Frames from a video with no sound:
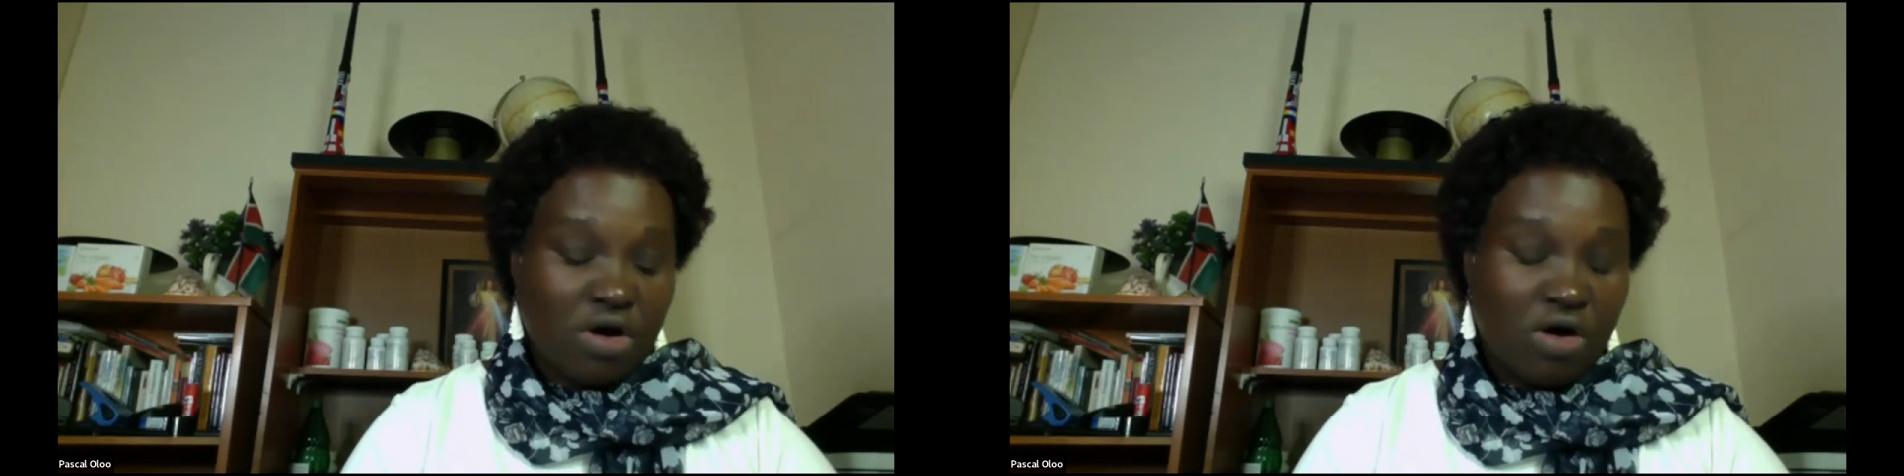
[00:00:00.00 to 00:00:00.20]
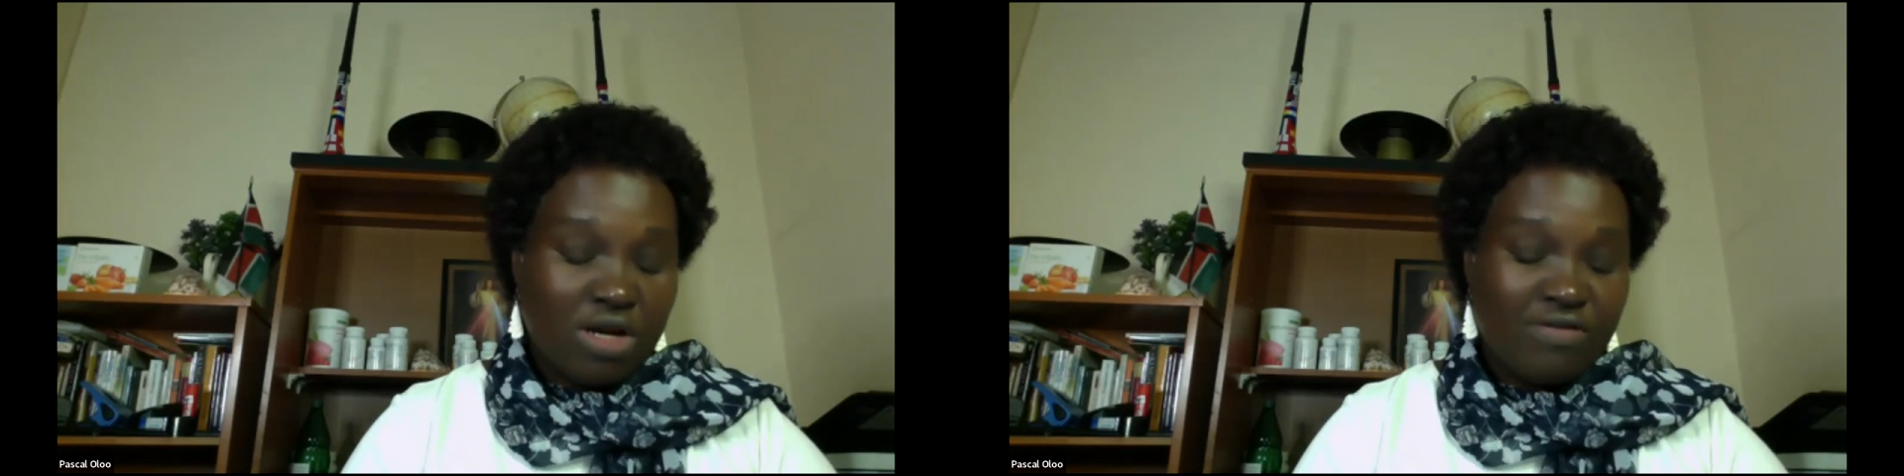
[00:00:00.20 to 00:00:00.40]

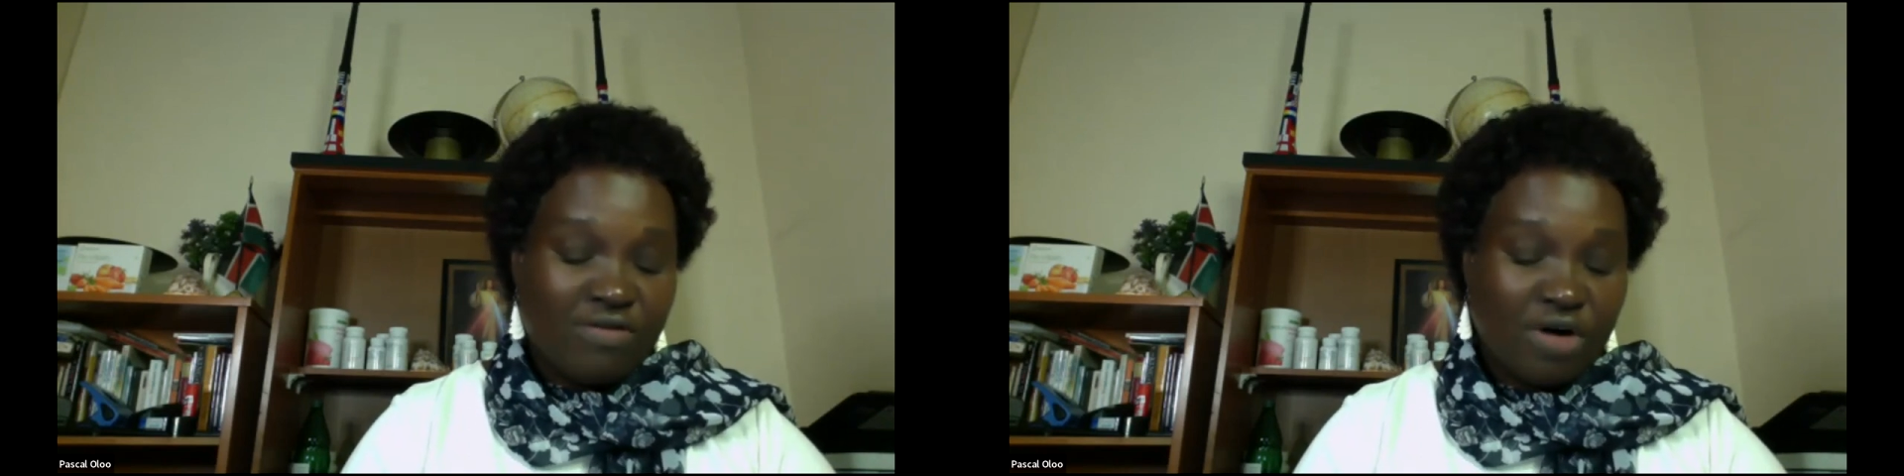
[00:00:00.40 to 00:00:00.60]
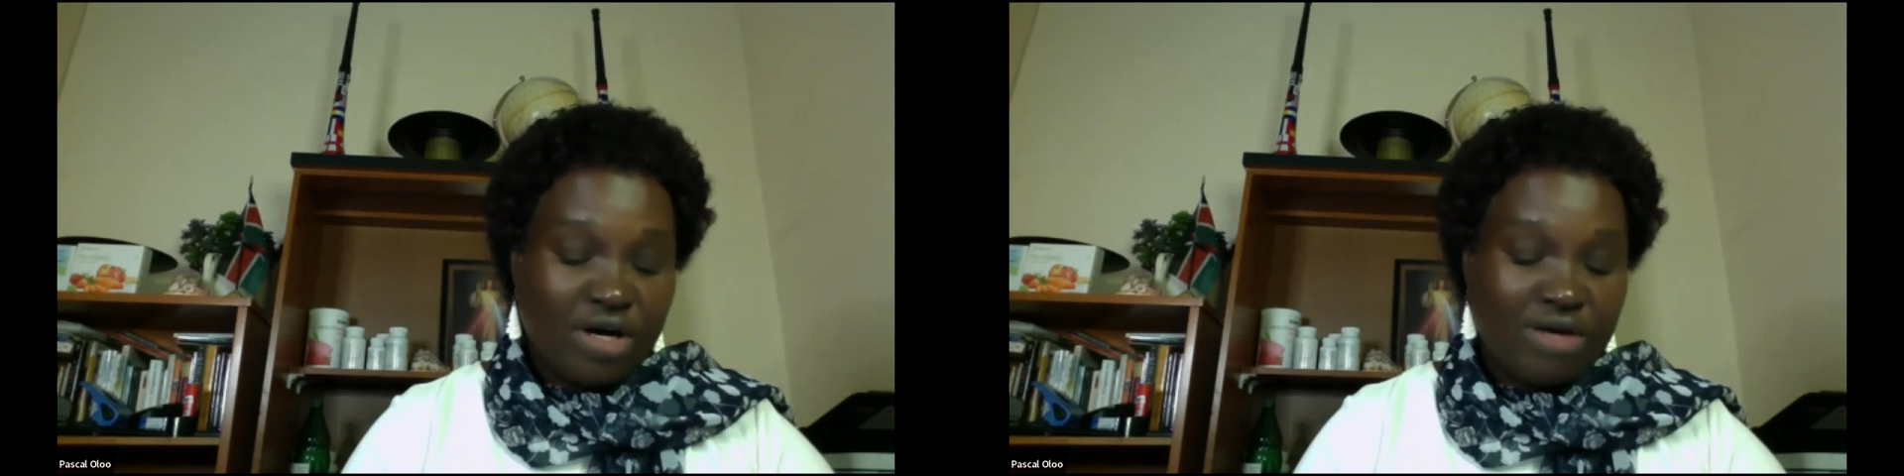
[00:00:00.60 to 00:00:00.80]
olive
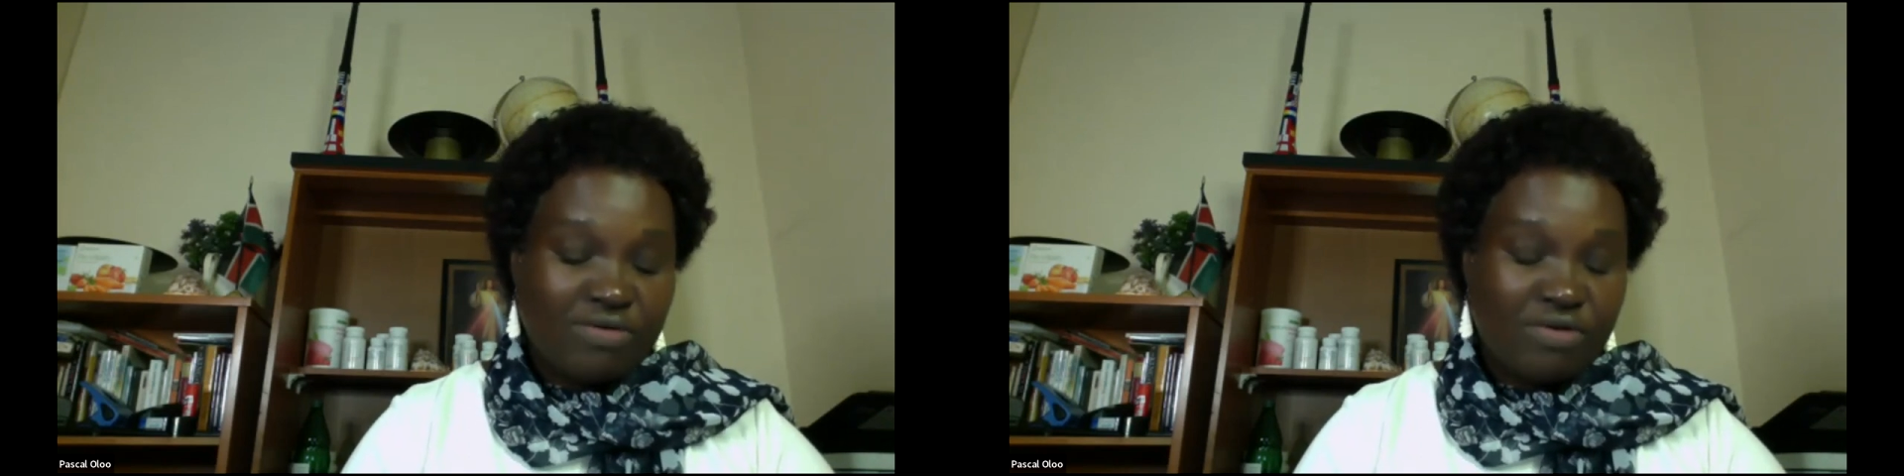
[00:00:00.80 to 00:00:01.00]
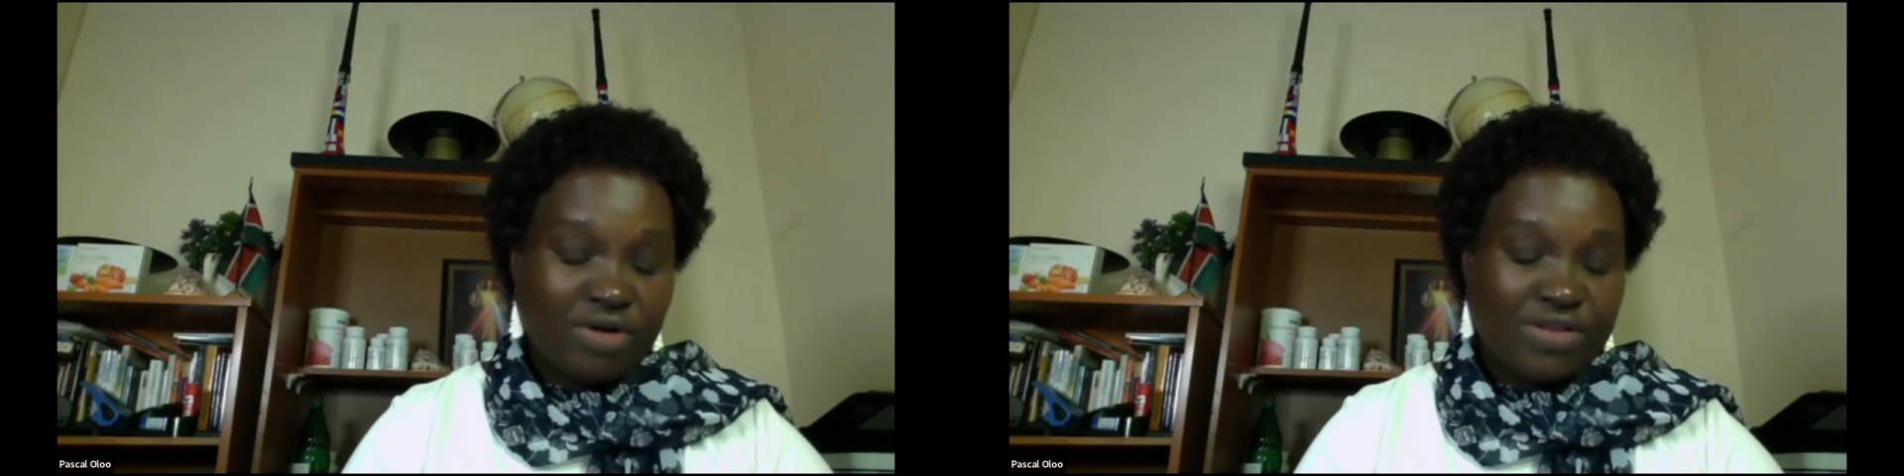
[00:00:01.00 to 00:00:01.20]
oil,
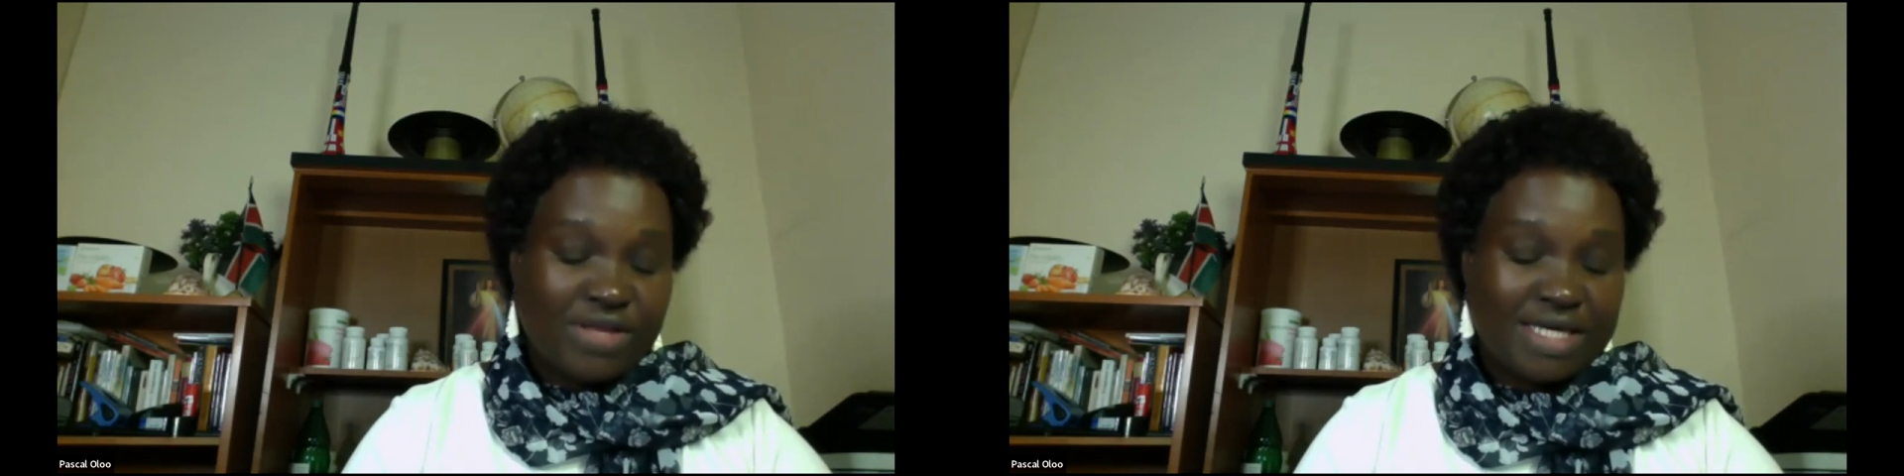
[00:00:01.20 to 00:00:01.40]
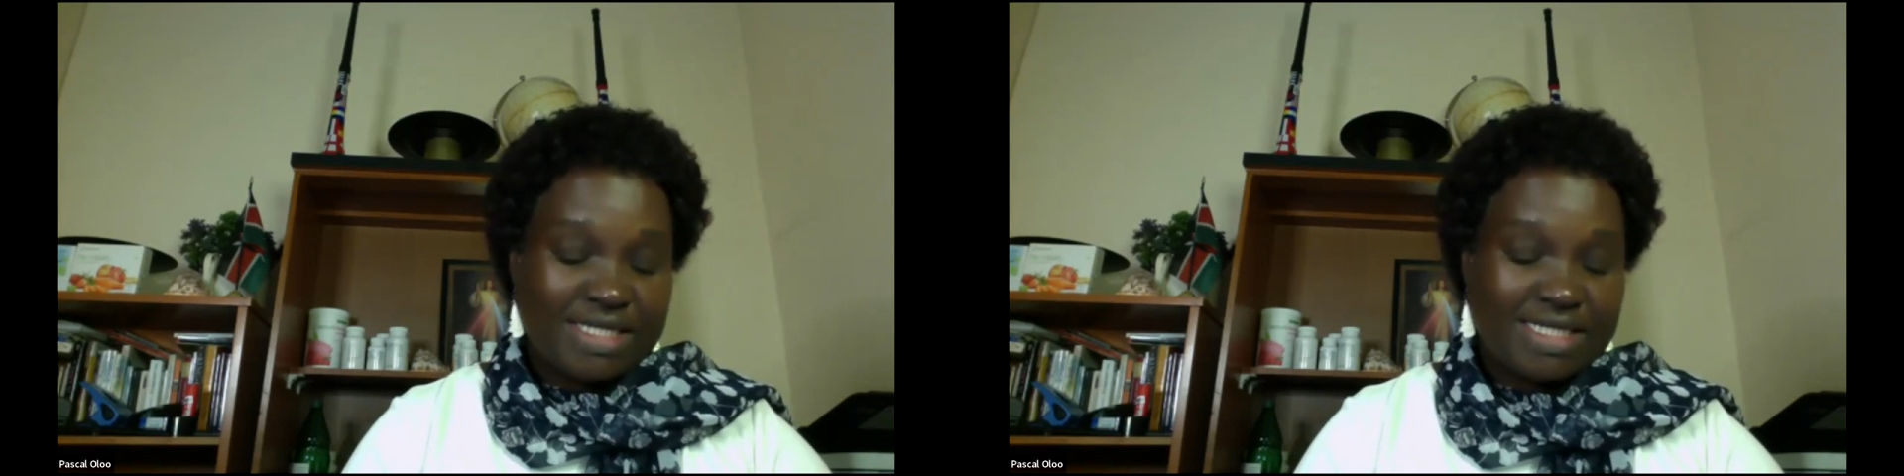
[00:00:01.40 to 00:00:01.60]
we've got
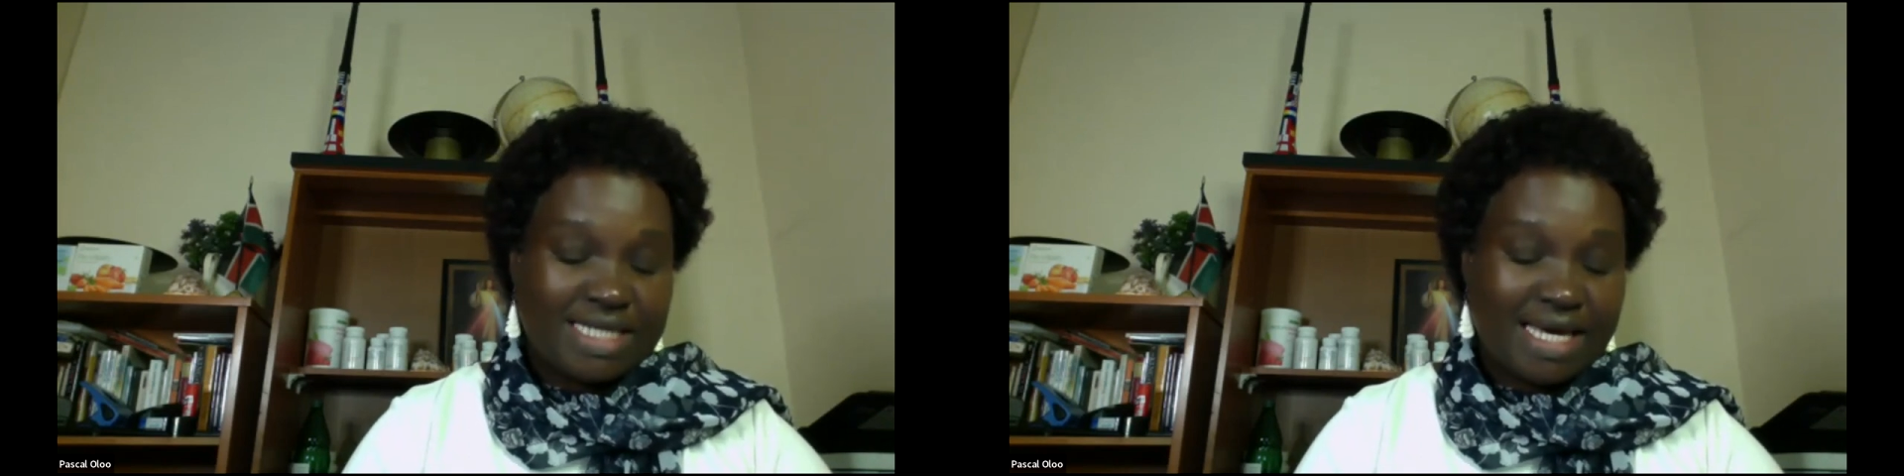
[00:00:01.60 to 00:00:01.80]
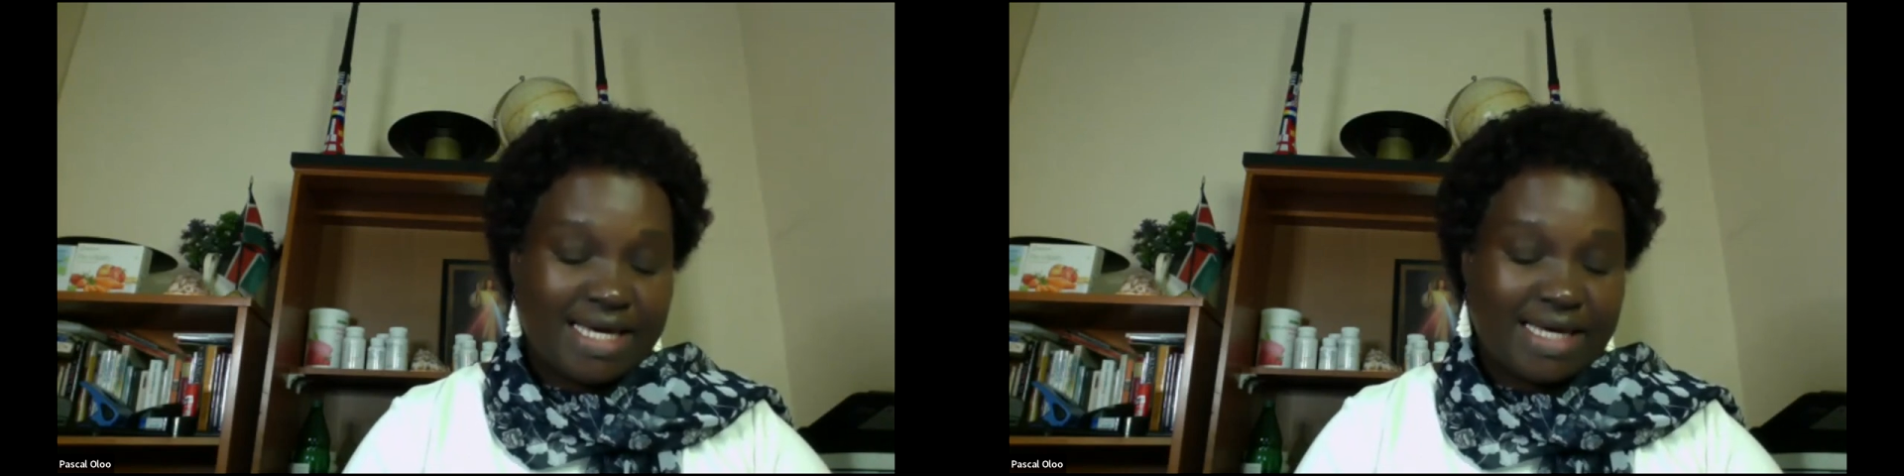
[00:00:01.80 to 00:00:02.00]
things
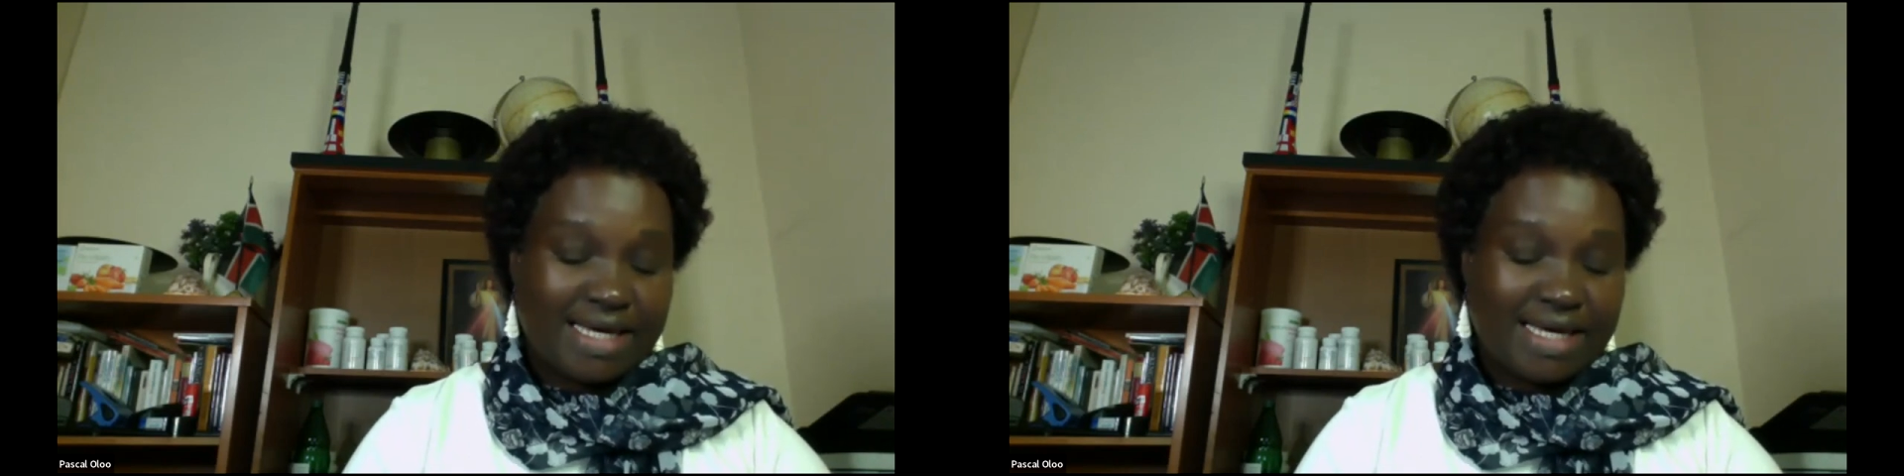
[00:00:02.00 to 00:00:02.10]
like